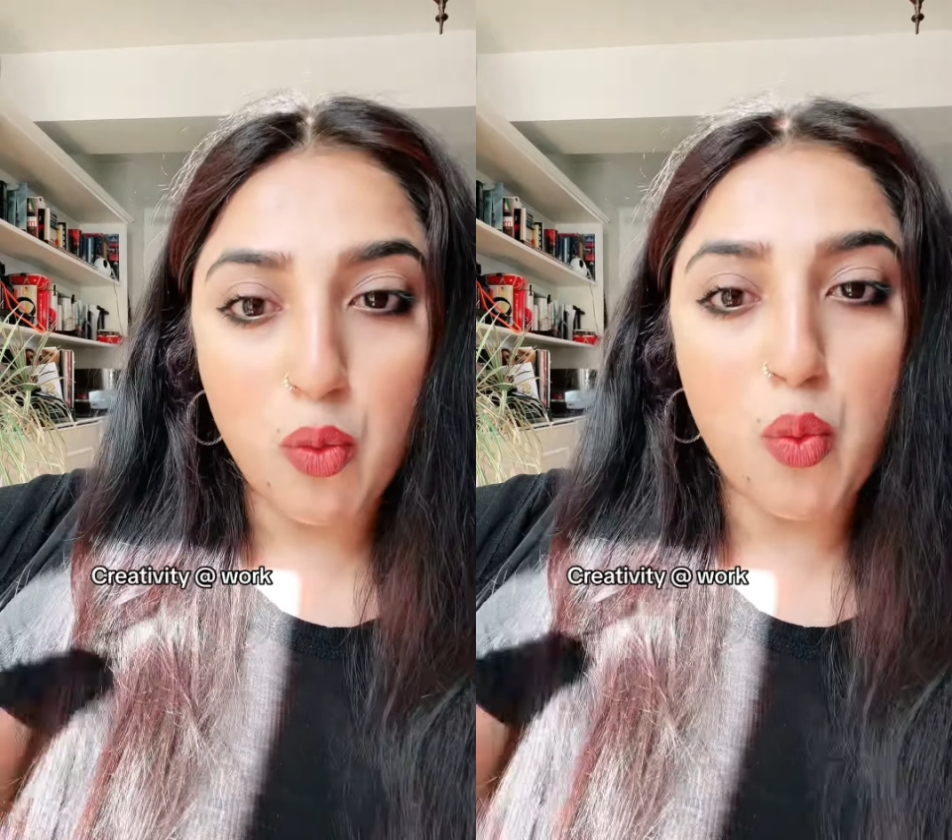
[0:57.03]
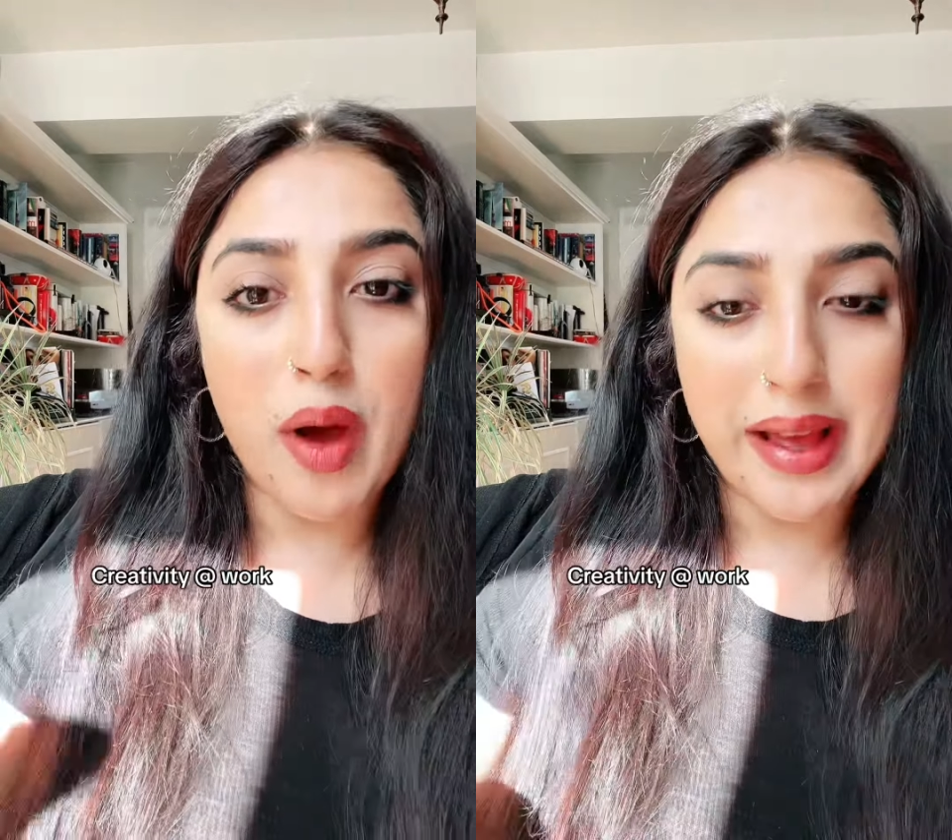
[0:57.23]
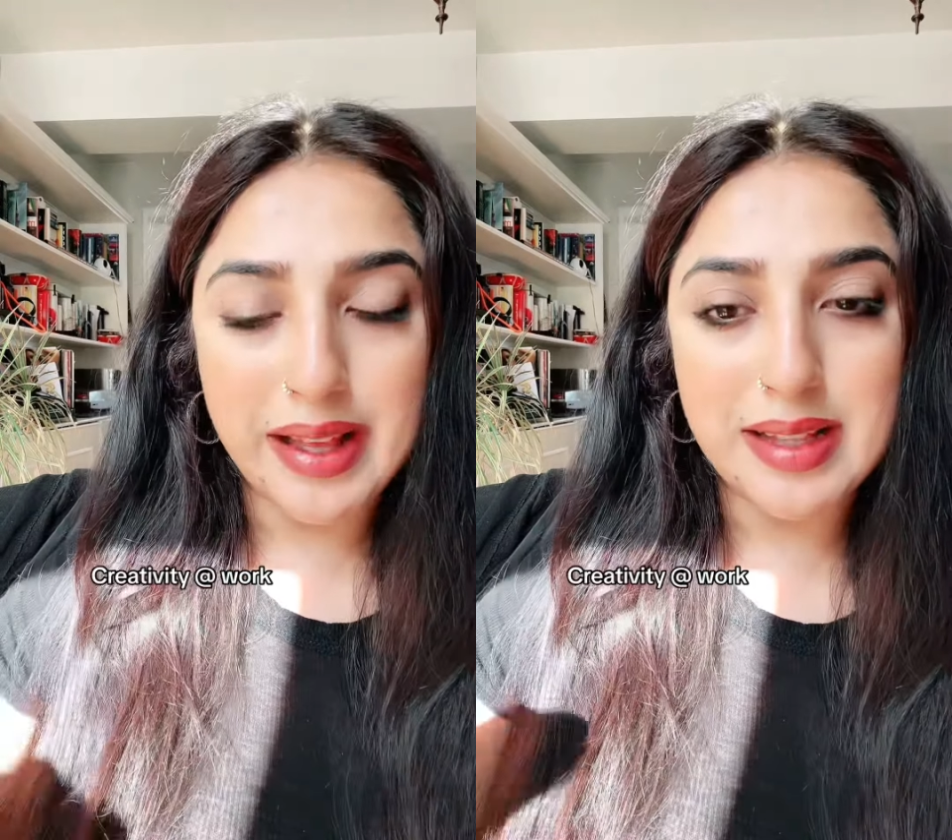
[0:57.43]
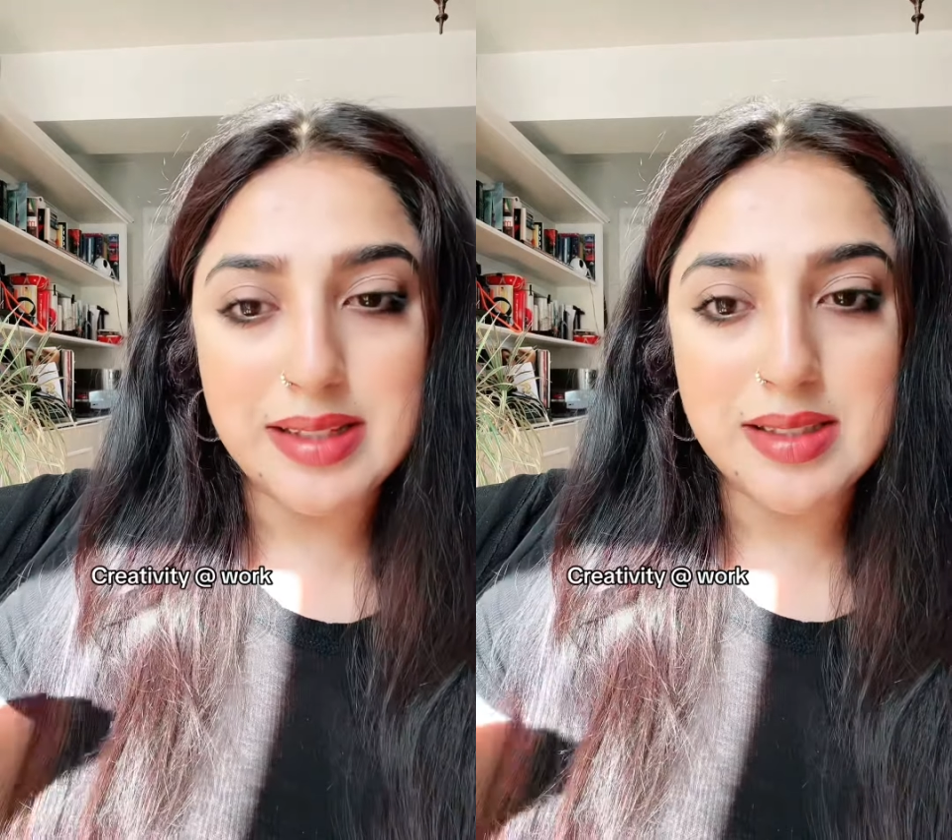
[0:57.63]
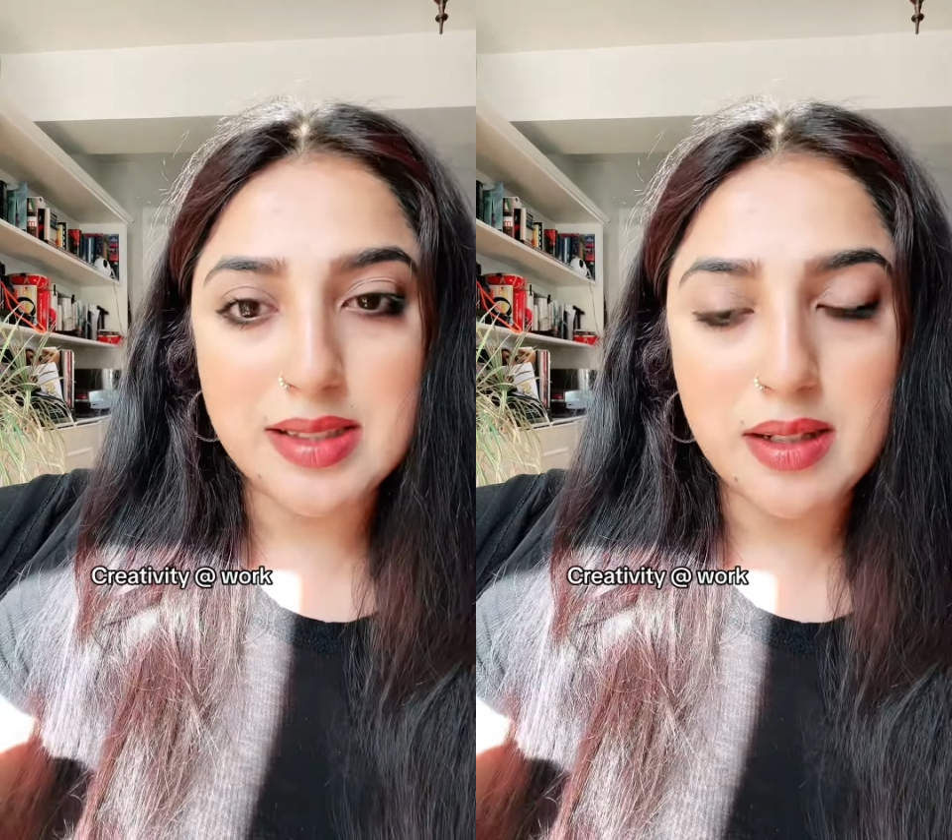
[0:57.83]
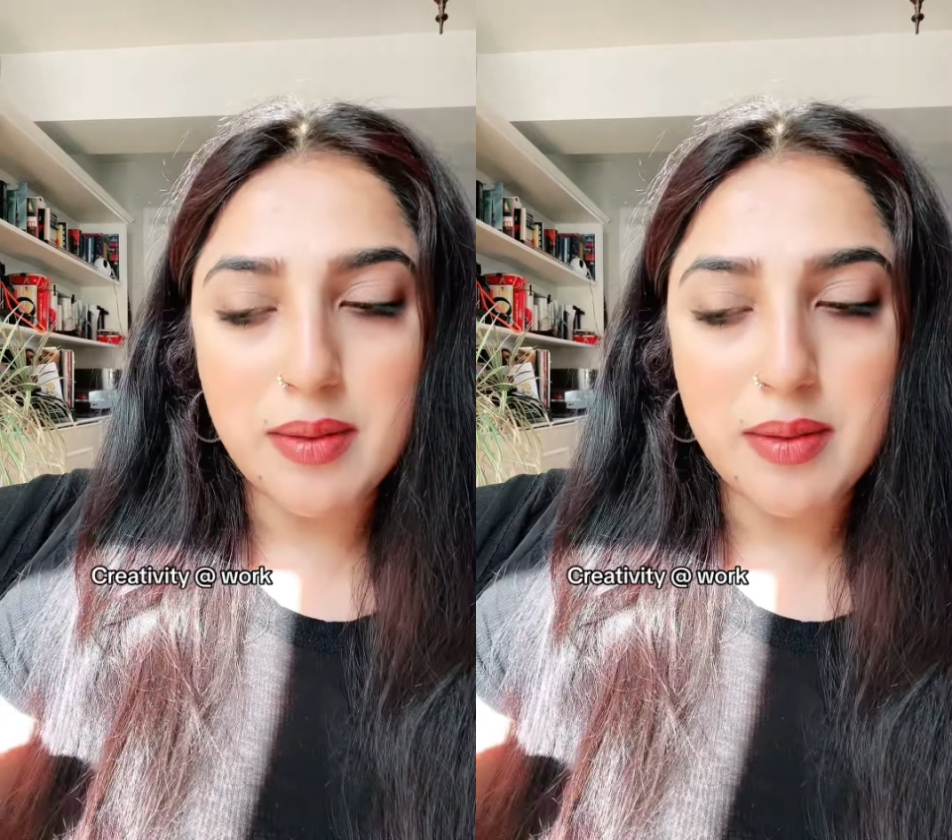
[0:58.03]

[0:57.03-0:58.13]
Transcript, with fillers: ways